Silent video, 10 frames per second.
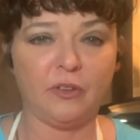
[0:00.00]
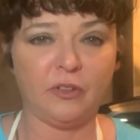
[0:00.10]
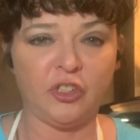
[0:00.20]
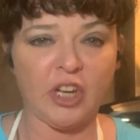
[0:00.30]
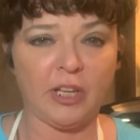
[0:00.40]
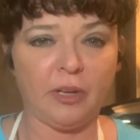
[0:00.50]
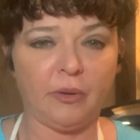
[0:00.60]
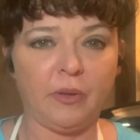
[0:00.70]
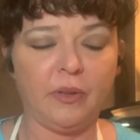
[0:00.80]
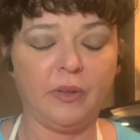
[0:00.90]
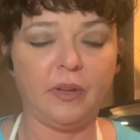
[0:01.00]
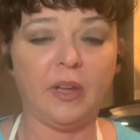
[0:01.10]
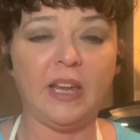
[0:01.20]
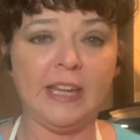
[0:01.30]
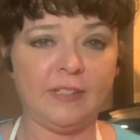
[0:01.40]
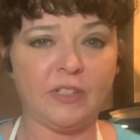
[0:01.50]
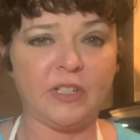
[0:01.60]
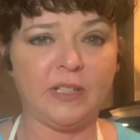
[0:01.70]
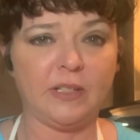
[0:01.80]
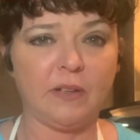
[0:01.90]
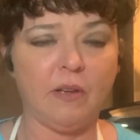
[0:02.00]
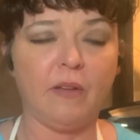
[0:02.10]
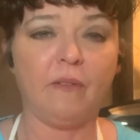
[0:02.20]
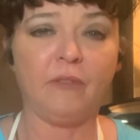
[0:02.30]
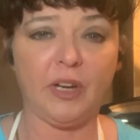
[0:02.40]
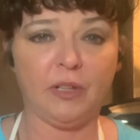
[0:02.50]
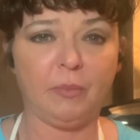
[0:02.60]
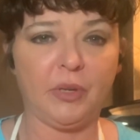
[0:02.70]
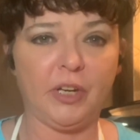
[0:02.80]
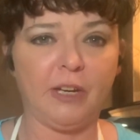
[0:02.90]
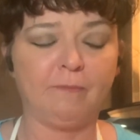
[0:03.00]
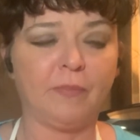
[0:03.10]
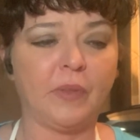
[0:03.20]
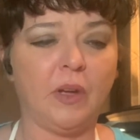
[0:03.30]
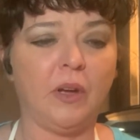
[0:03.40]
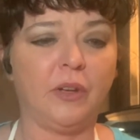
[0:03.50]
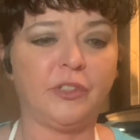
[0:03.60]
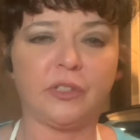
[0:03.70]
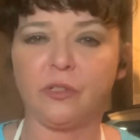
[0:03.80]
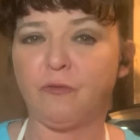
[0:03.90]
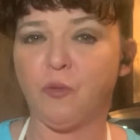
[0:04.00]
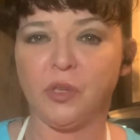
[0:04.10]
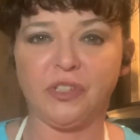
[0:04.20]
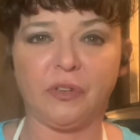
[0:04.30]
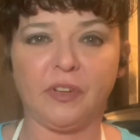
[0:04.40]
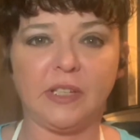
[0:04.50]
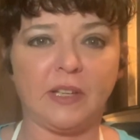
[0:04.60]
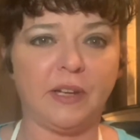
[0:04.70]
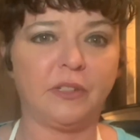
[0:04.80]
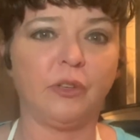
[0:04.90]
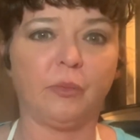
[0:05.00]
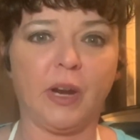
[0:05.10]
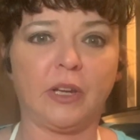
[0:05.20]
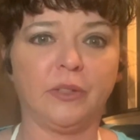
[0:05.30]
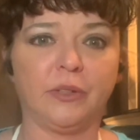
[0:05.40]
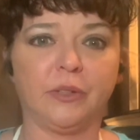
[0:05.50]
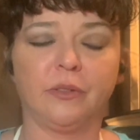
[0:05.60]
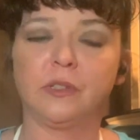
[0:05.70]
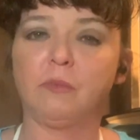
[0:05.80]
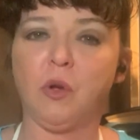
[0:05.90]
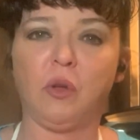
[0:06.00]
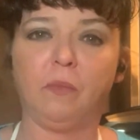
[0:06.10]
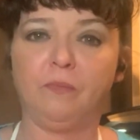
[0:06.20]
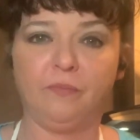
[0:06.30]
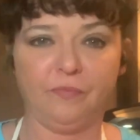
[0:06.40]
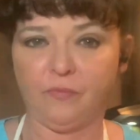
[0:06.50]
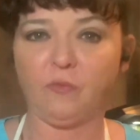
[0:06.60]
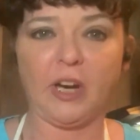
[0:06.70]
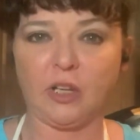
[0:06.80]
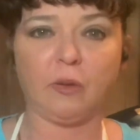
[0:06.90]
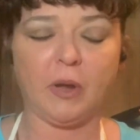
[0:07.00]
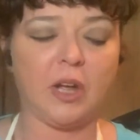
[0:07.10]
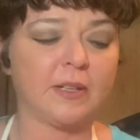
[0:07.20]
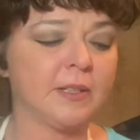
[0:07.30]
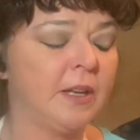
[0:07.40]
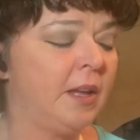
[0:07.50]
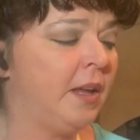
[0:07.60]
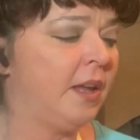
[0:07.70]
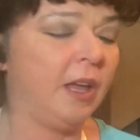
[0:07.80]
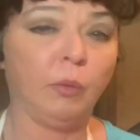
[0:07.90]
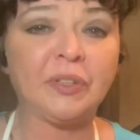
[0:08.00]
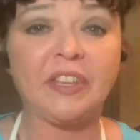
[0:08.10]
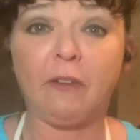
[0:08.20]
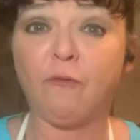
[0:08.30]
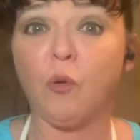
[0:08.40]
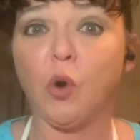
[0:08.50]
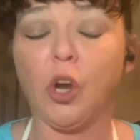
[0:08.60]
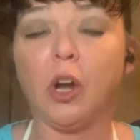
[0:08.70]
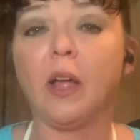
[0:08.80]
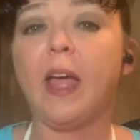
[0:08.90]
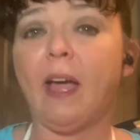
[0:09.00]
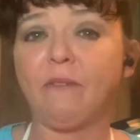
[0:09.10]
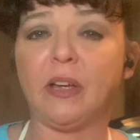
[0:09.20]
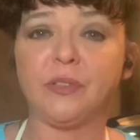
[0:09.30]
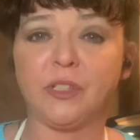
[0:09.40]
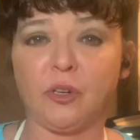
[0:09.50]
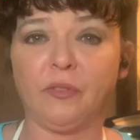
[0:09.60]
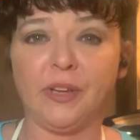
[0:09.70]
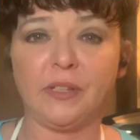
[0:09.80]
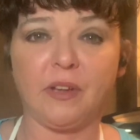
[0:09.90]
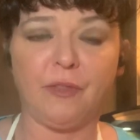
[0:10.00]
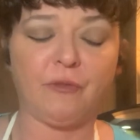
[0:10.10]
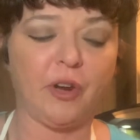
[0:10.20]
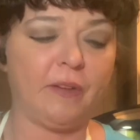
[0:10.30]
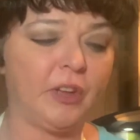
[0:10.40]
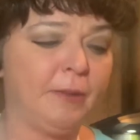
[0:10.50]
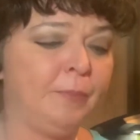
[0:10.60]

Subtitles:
Jell-O instant vanilla pudding, just the 4 serving size, your regular small regular box. It will say 4 1/2-ounce servings on the front of it.